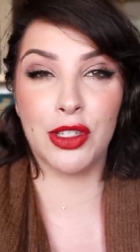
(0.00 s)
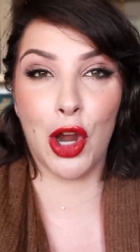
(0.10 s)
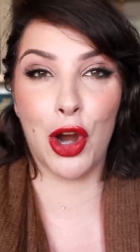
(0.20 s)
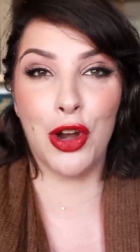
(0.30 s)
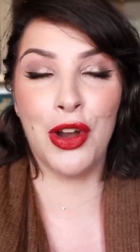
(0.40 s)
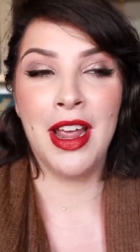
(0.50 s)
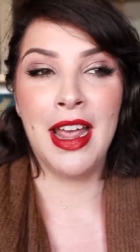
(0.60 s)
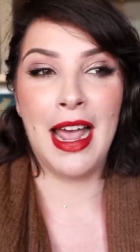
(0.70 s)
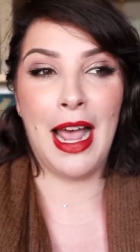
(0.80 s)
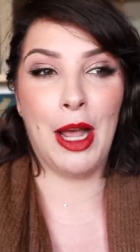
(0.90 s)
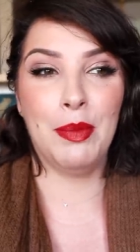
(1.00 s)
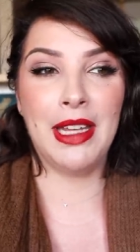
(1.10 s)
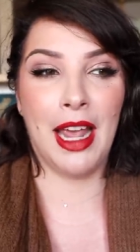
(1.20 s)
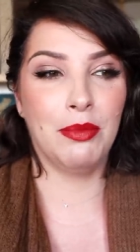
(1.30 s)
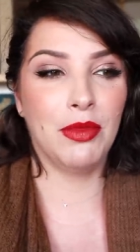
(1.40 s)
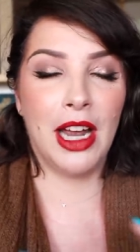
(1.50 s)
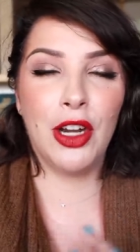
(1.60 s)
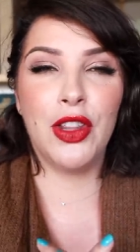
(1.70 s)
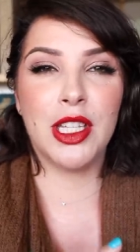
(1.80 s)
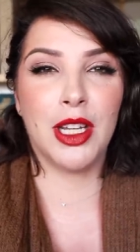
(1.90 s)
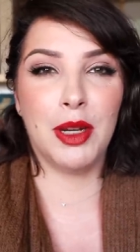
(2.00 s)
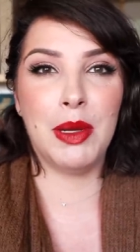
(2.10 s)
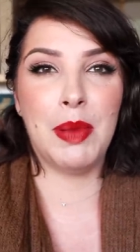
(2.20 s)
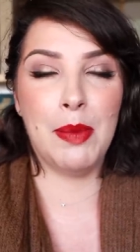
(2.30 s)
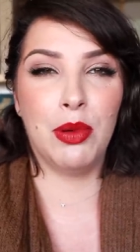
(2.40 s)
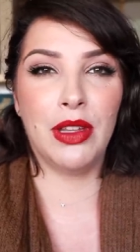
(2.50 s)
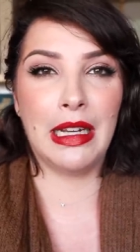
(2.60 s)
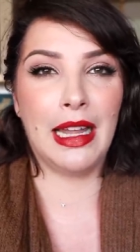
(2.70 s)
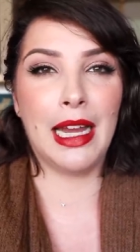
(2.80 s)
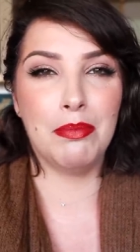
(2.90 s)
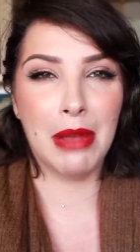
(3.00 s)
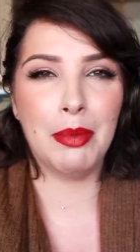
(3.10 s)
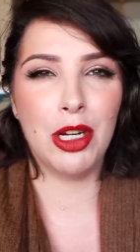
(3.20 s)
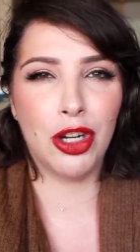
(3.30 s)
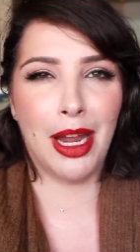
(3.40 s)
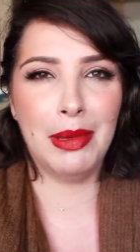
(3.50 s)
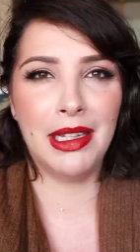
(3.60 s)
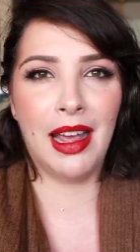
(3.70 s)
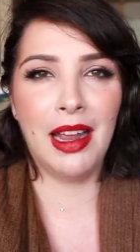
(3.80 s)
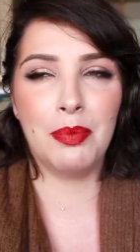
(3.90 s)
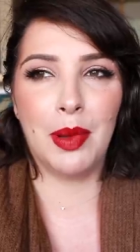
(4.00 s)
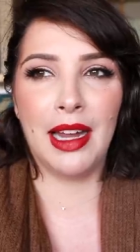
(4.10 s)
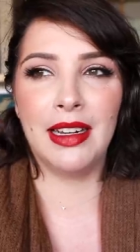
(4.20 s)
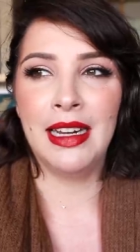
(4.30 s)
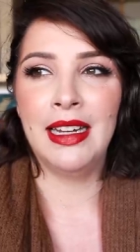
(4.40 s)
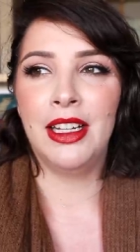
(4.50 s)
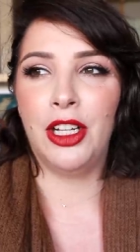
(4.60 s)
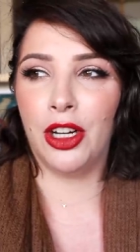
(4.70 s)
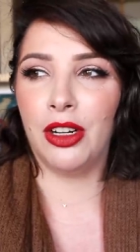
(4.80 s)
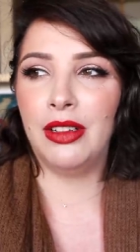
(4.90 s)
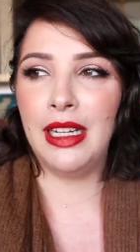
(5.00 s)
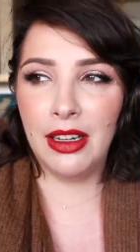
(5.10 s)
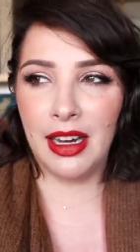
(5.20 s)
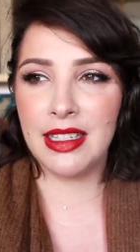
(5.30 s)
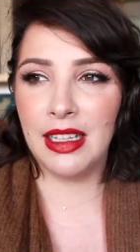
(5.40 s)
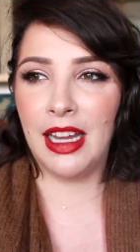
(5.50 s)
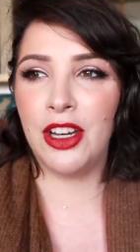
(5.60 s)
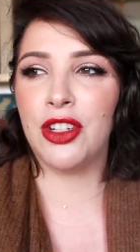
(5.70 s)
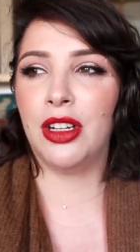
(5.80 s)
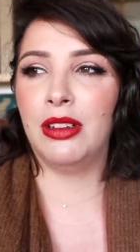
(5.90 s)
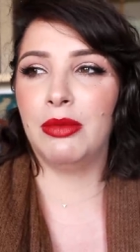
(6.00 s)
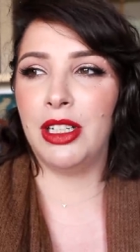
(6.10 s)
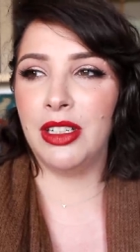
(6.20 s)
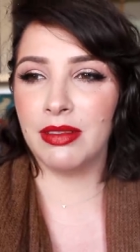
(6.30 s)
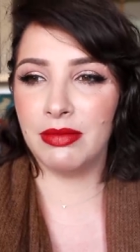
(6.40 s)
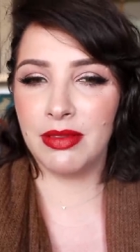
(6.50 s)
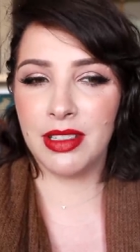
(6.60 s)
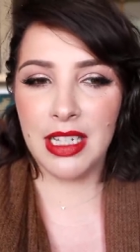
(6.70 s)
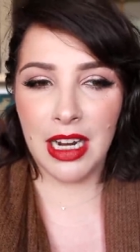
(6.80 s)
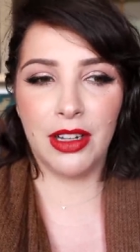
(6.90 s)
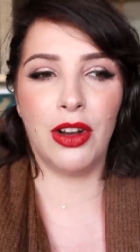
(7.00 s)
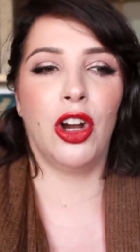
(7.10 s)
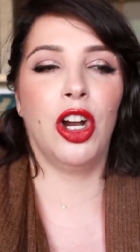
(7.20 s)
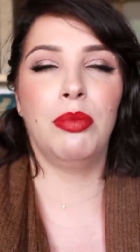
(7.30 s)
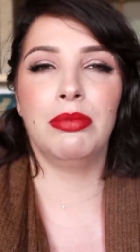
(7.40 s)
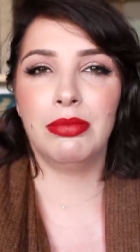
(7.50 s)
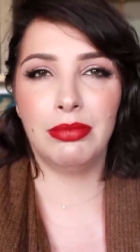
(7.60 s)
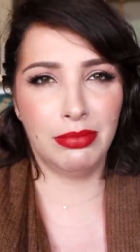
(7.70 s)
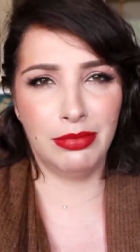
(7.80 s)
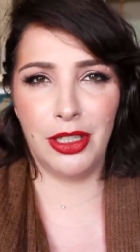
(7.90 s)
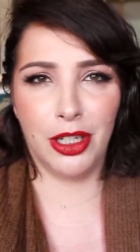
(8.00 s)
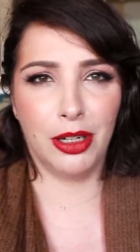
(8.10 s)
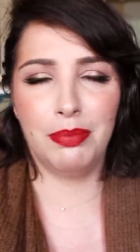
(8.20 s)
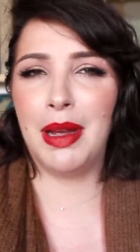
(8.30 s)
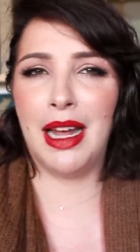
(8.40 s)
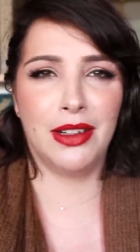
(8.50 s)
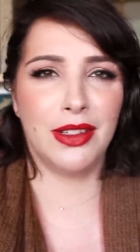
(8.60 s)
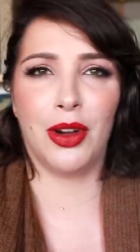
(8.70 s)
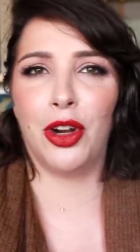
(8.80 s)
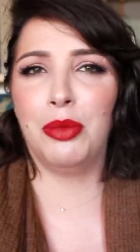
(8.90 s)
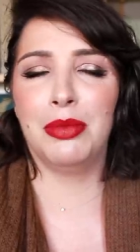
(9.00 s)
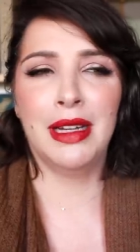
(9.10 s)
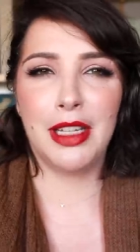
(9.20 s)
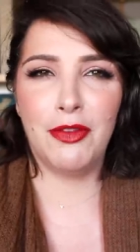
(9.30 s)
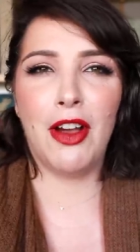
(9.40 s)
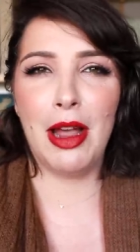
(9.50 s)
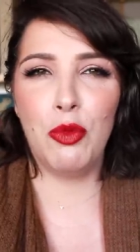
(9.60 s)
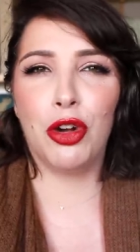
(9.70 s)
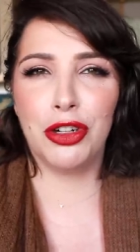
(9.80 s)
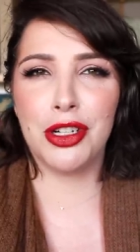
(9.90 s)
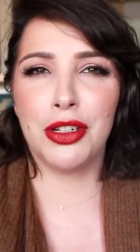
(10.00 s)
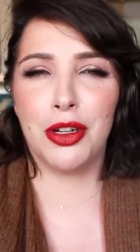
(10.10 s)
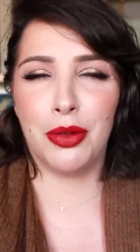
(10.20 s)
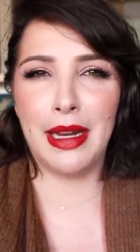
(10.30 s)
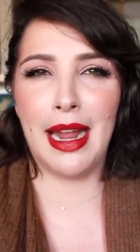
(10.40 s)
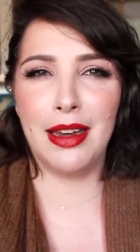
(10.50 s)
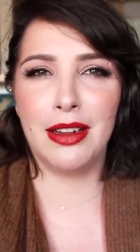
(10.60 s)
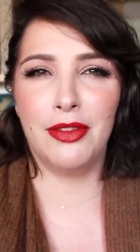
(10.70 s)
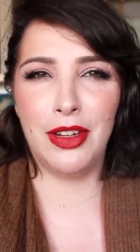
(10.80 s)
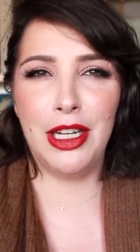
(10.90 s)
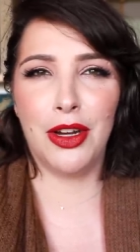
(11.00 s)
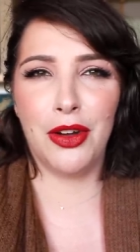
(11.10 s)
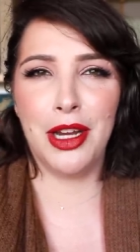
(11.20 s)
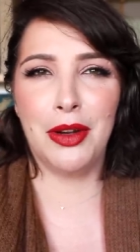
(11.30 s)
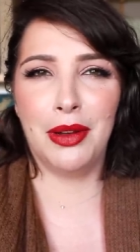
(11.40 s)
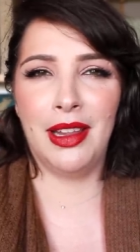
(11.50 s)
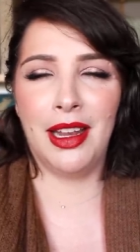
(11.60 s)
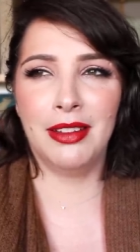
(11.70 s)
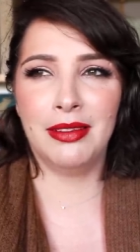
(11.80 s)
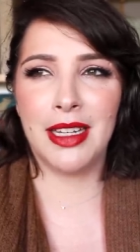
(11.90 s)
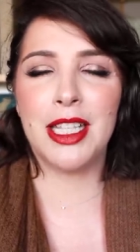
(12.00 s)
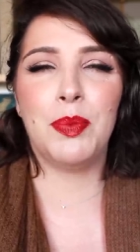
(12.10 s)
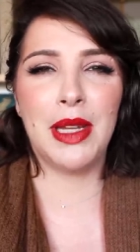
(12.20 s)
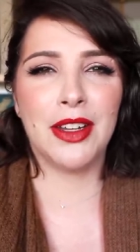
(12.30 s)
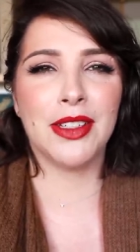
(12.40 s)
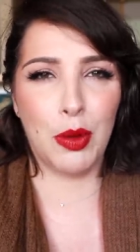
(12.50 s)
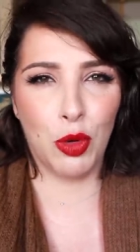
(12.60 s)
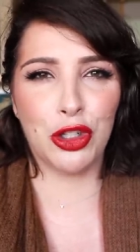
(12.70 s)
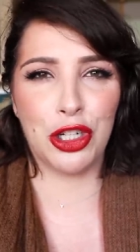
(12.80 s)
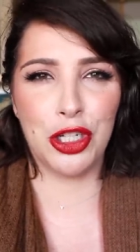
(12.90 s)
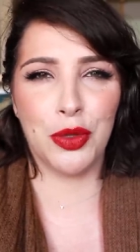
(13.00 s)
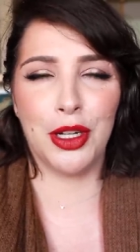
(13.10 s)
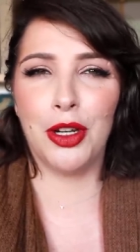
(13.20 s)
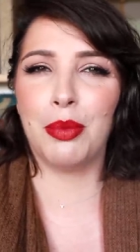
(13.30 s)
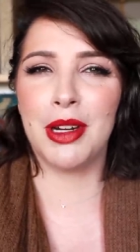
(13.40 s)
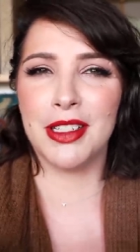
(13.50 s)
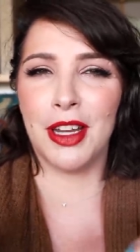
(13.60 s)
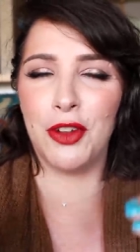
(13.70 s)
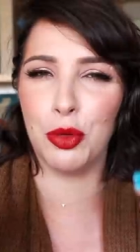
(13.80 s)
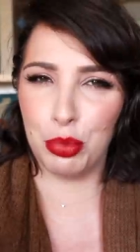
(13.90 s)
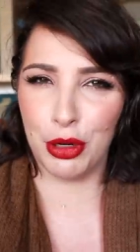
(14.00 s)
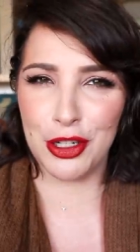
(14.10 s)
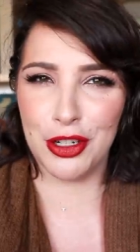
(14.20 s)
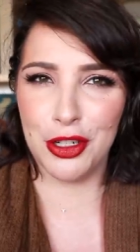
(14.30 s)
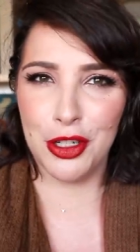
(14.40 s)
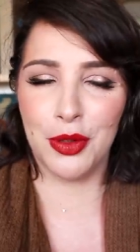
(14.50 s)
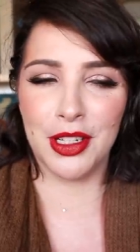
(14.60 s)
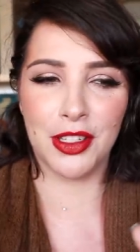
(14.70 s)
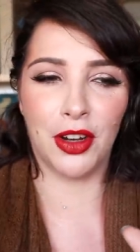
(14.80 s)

So yeah, I know there's going to be people that are like mummy shaming that, but you know, in isolation, when you're stuck at home, you know, partner's home, if I want to create a video here and there, it's because I want to do it, not because I feel pressured to do it.